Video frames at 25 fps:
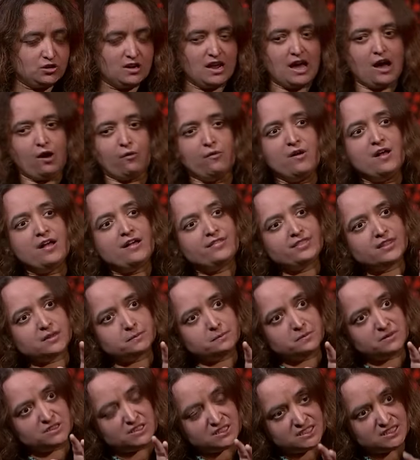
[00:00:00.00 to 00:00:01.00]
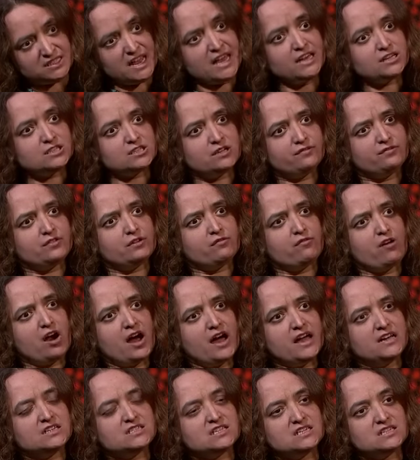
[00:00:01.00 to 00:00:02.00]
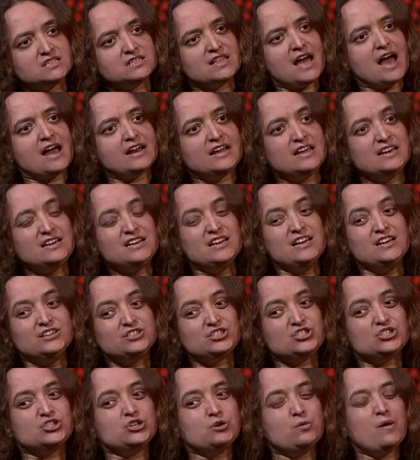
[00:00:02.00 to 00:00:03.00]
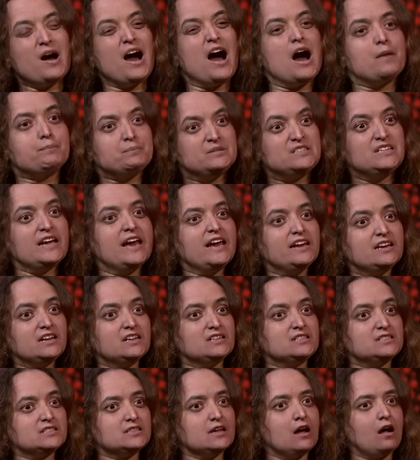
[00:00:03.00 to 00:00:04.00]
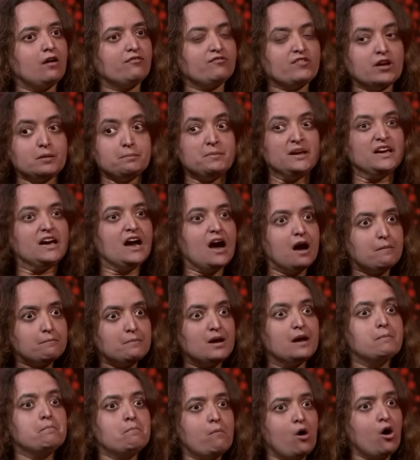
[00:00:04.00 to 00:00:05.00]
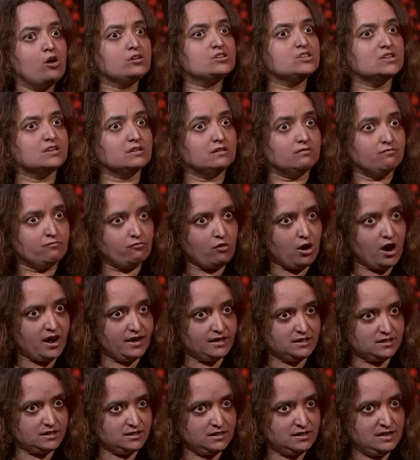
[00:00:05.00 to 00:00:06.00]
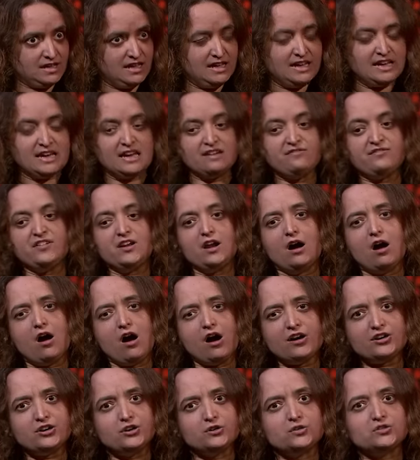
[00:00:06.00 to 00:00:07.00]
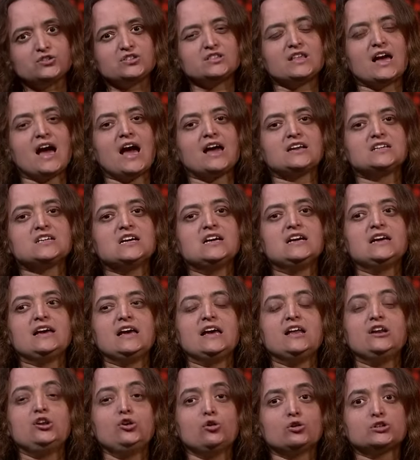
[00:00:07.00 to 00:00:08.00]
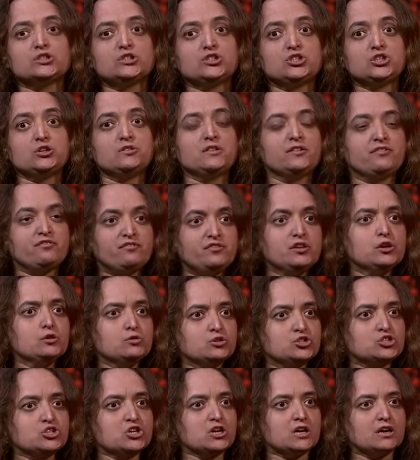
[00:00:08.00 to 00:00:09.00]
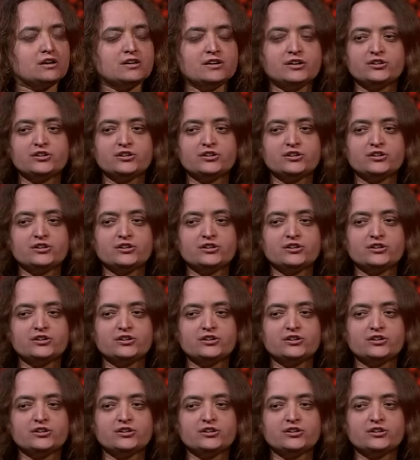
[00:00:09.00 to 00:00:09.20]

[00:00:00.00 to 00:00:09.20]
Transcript: you now. The mistakes of the right is that it needs to update itself and become a modern right. If it argues that it looks to the future,